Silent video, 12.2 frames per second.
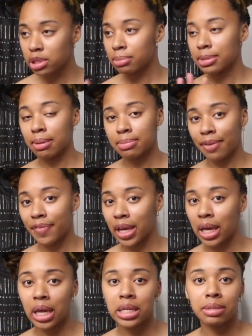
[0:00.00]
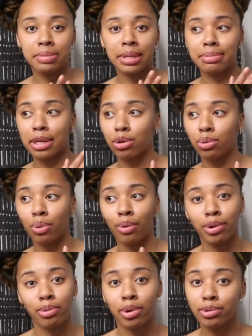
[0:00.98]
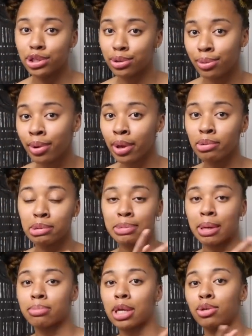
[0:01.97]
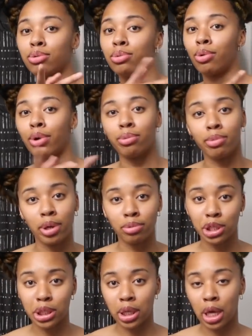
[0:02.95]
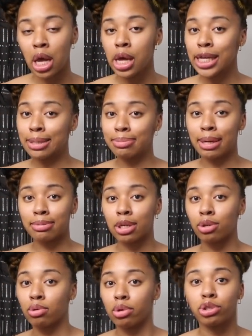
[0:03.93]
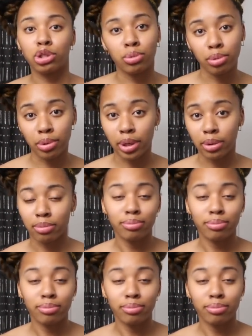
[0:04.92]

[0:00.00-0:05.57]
Sometimes I forget. Sometimes I do oil, lotion, oil. Sometimes I do oil, lotion. Sometimes I do lotion, oil.